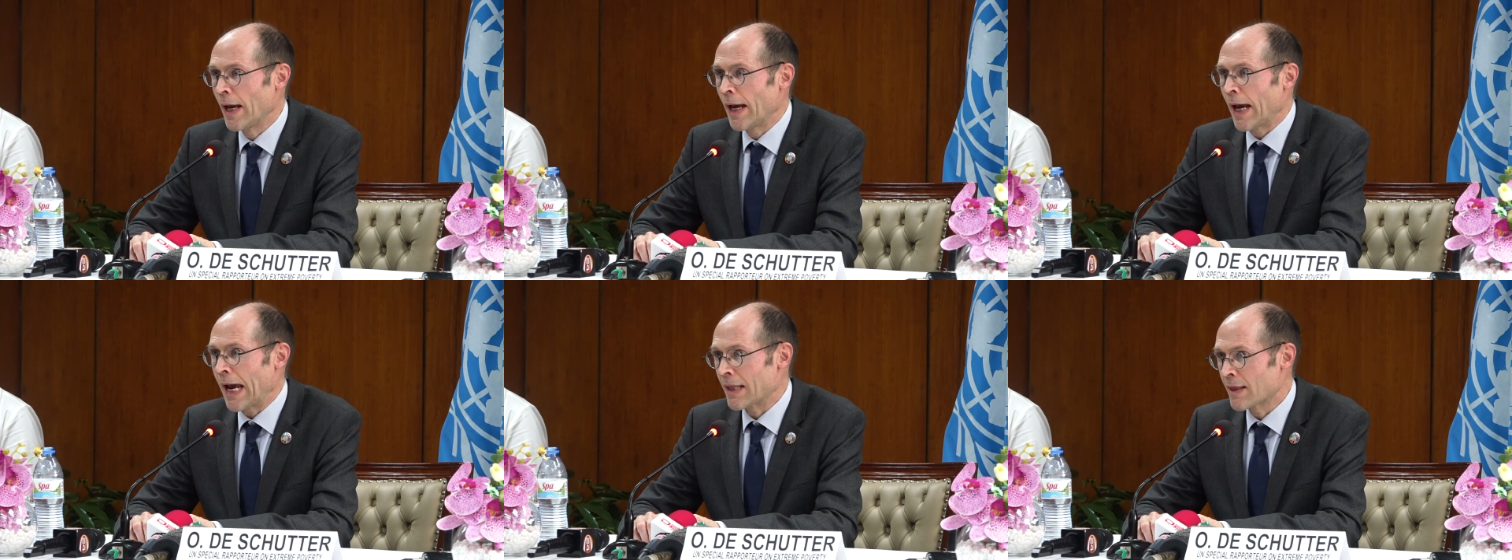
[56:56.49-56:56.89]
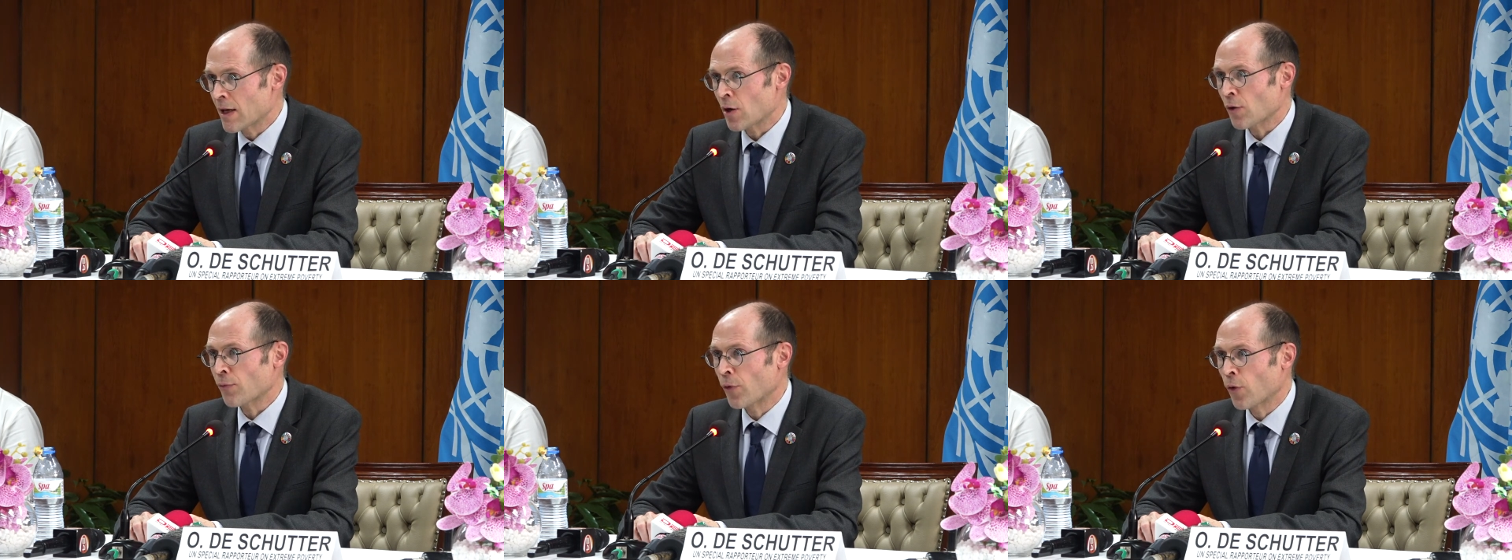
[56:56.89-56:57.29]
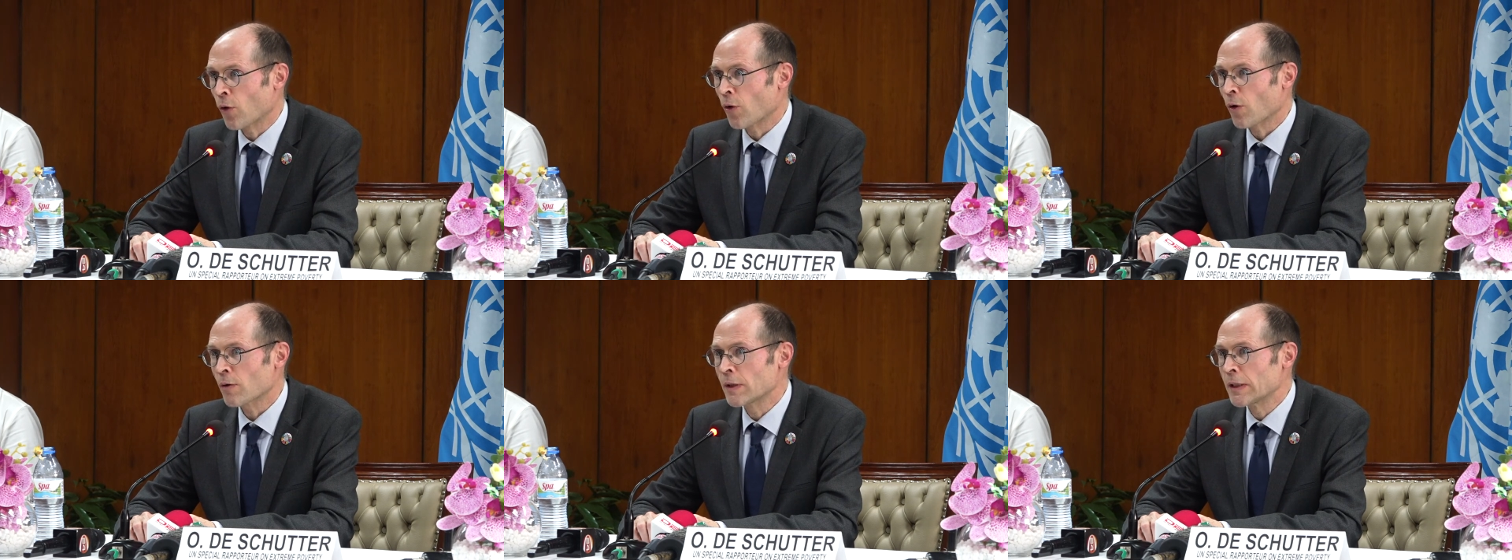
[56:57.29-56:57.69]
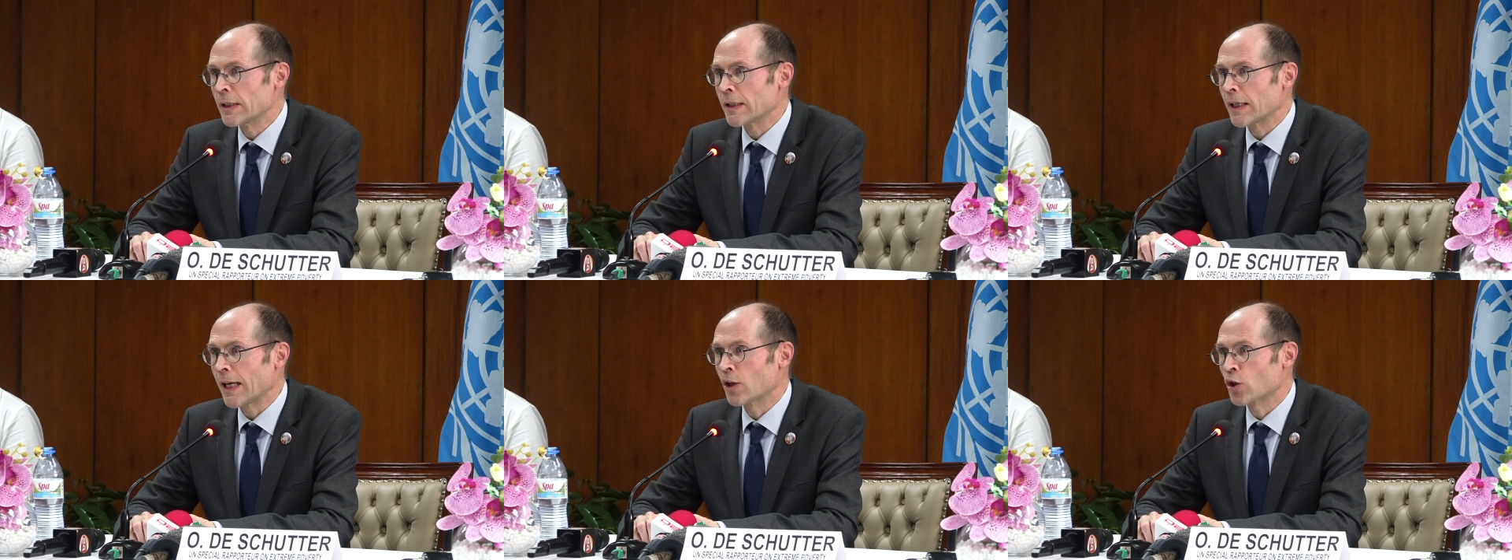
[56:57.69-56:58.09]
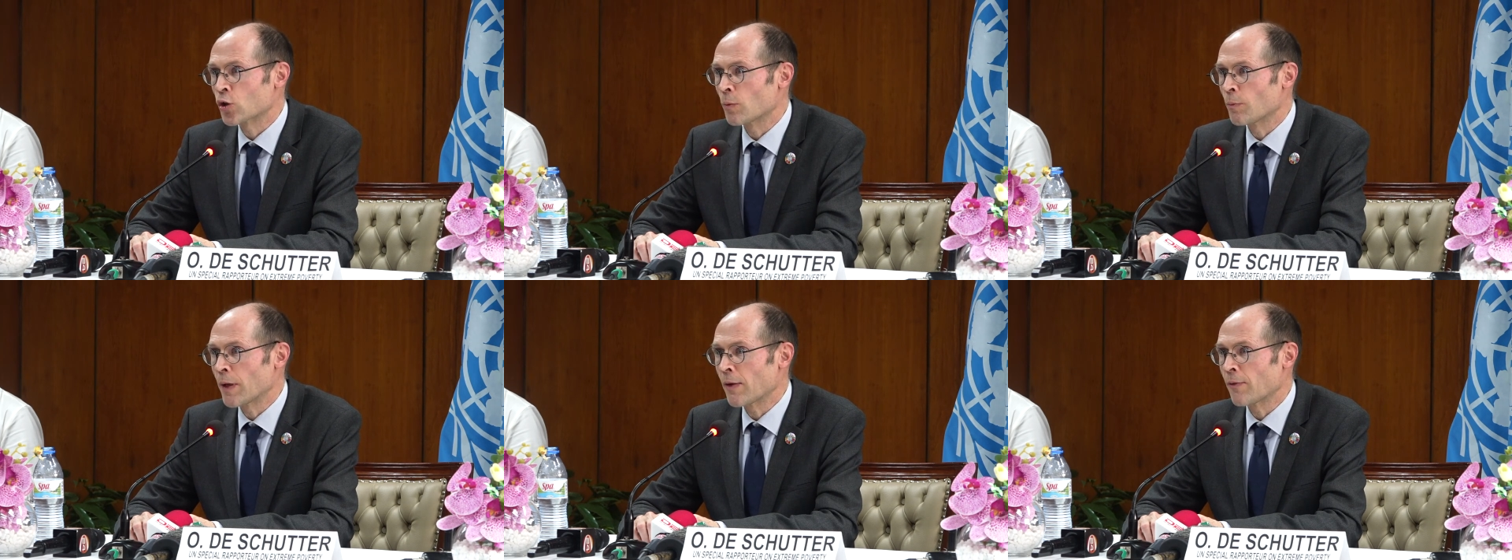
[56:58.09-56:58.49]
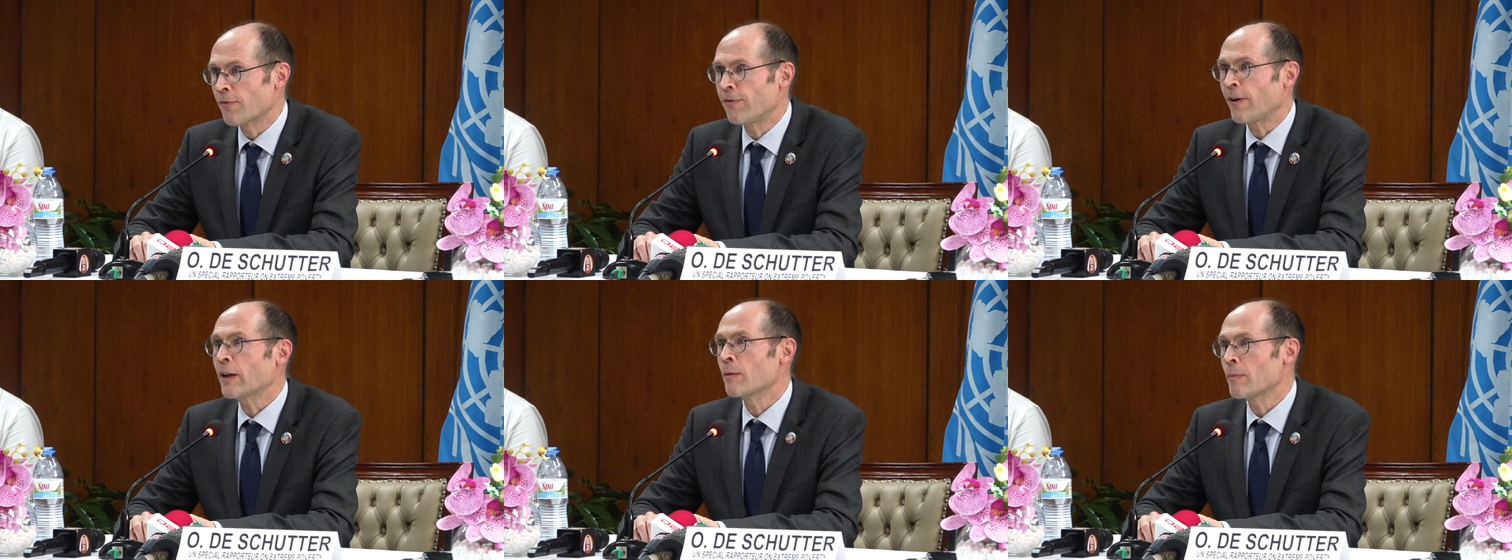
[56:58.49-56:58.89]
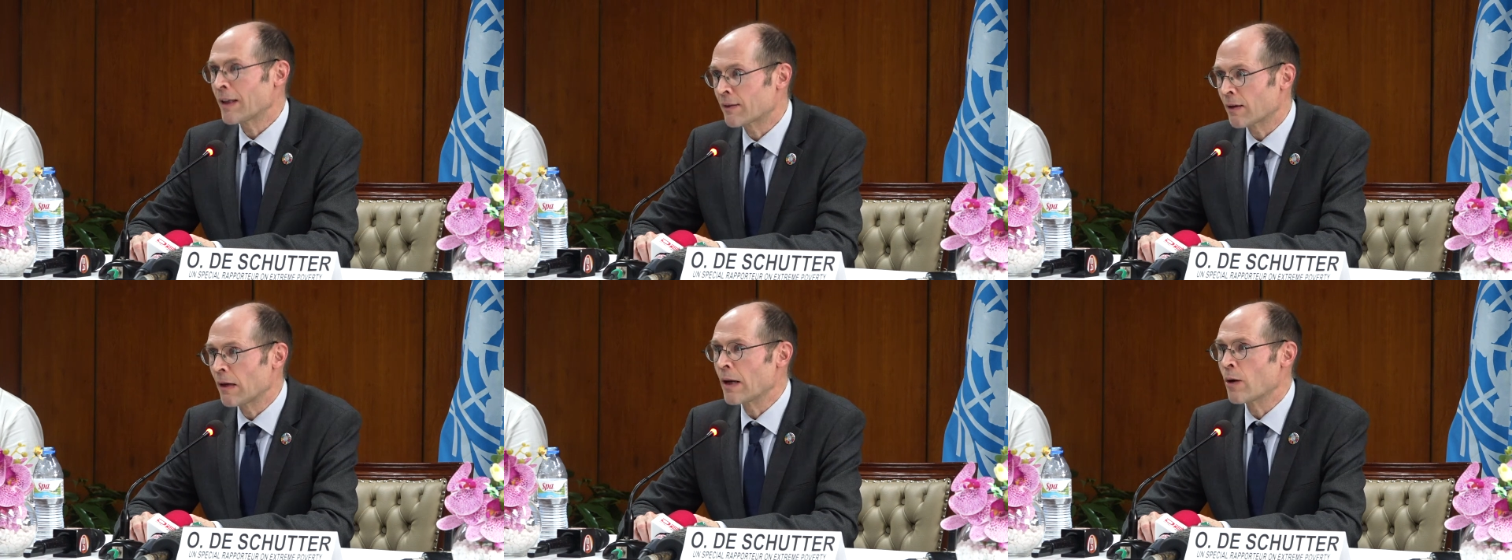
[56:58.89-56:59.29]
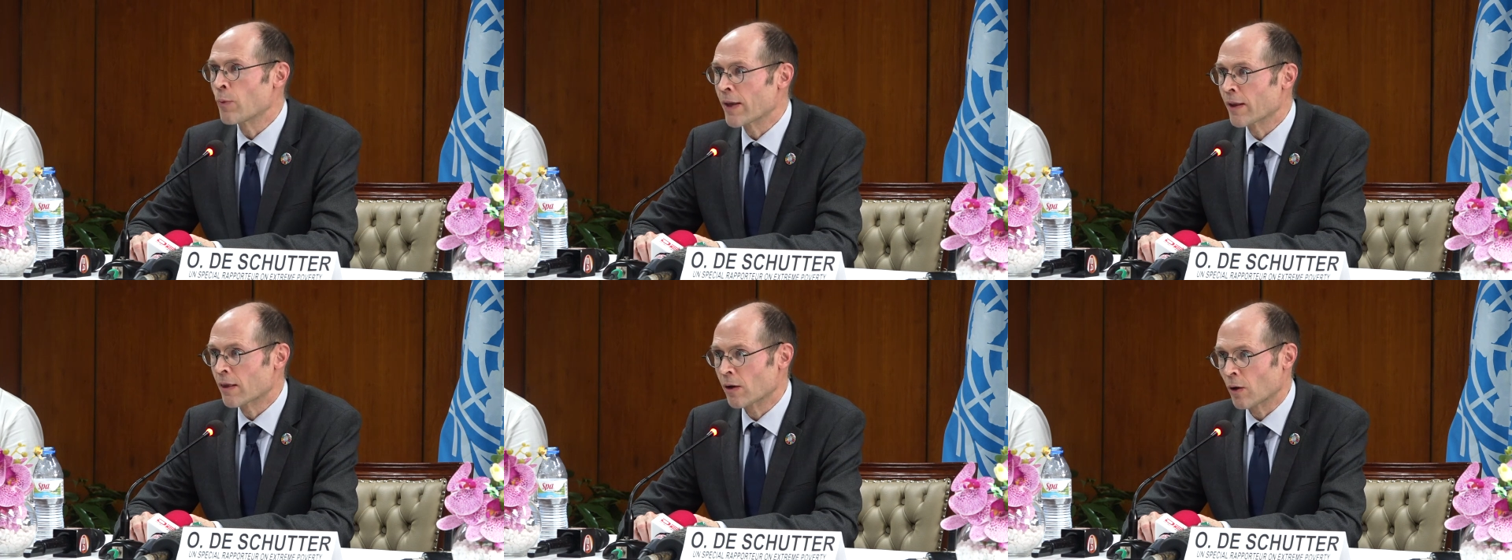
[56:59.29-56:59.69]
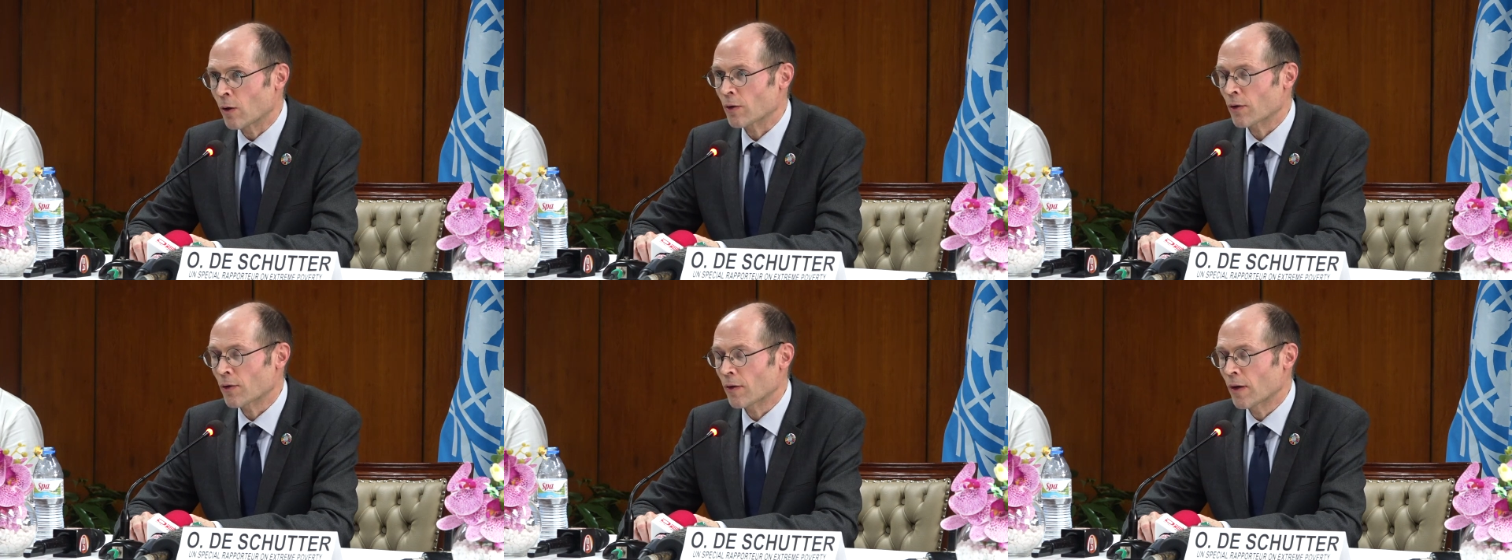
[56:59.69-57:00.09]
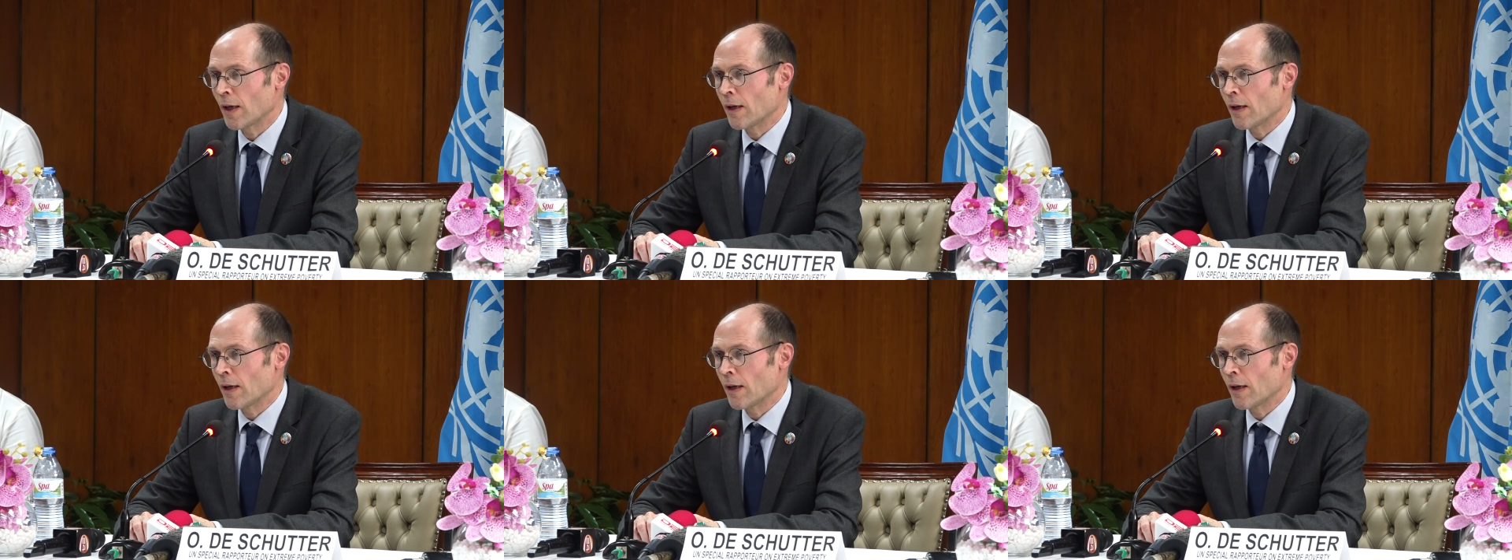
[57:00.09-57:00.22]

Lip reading: and therefore it should be fundamentally rethought.